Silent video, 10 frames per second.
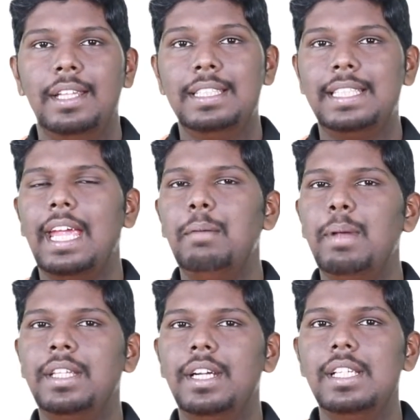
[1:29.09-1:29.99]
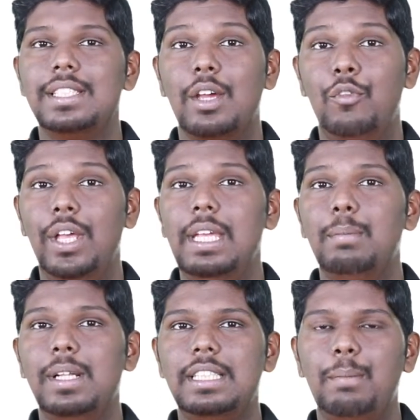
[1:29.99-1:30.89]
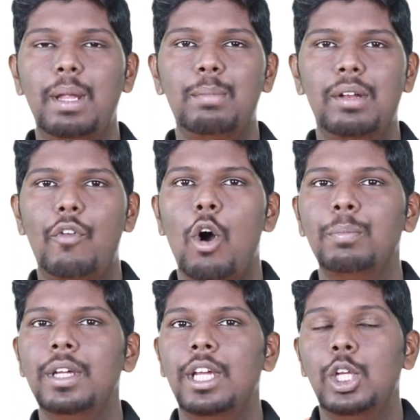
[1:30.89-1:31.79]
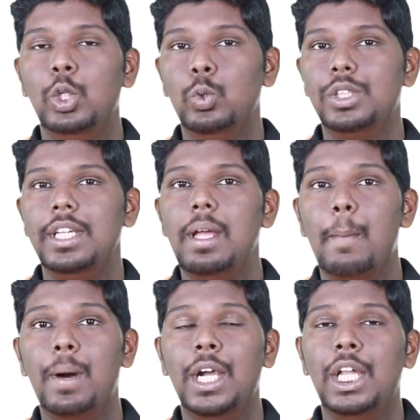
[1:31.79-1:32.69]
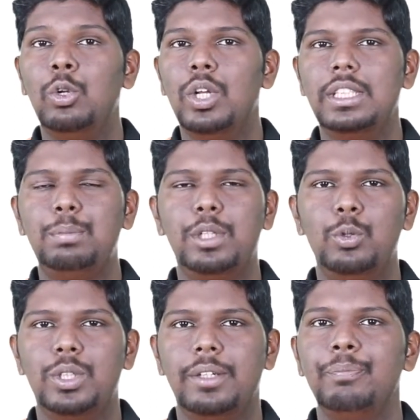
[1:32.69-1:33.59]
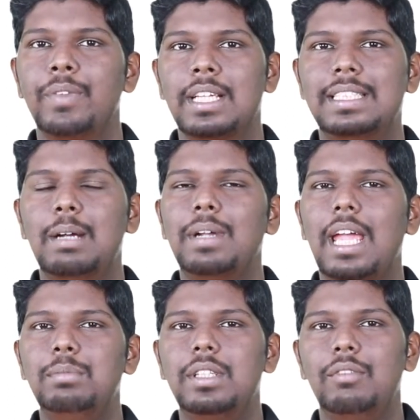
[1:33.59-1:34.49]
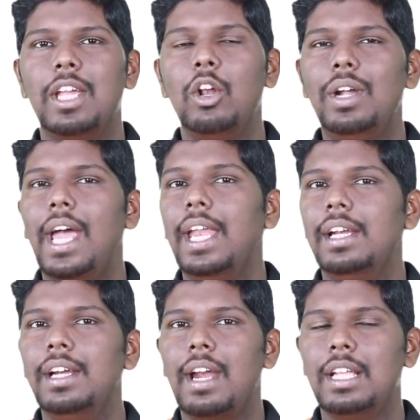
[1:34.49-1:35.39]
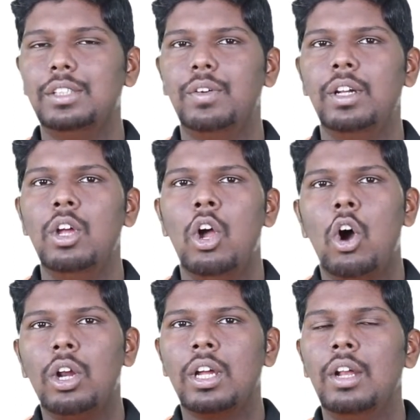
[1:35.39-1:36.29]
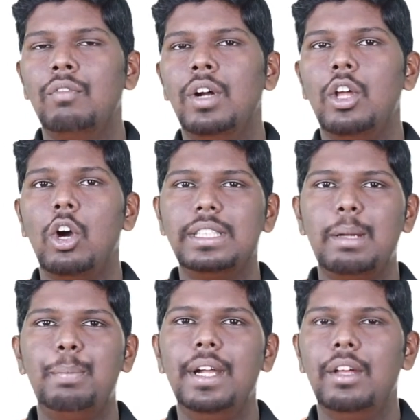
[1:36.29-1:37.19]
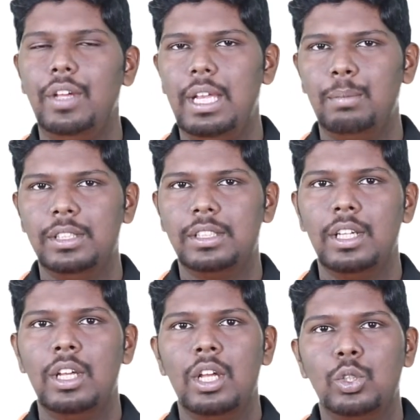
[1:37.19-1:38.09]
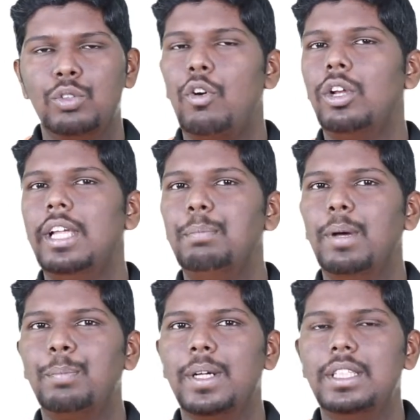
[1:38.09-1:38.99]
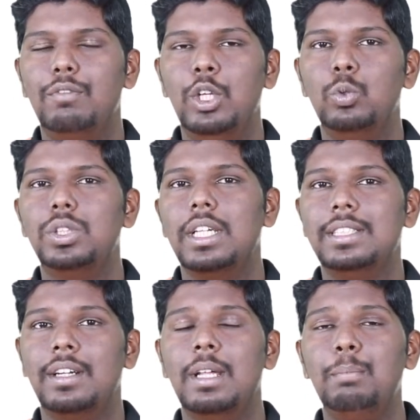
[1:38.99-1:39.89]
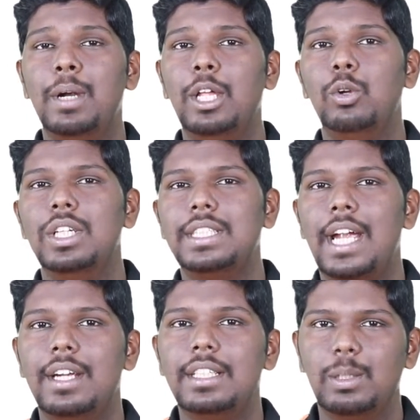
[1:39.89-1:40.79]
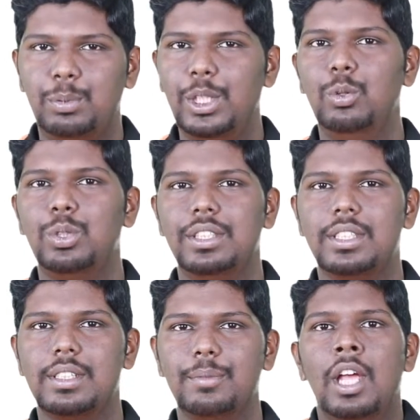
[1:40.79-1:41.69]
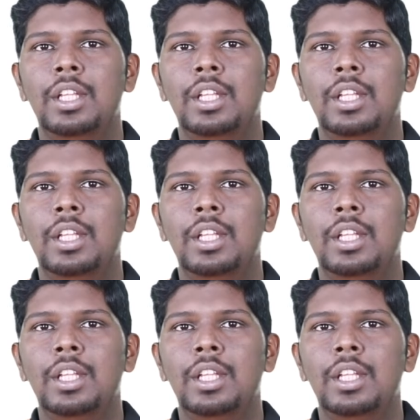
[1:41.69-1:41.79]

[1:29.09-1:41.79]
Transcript: The second method is variable separable form using particular substitution. Sometimes we cannot directly transfer or convert or separate the variables. So for that purpose, we use certain particular standard substitutions.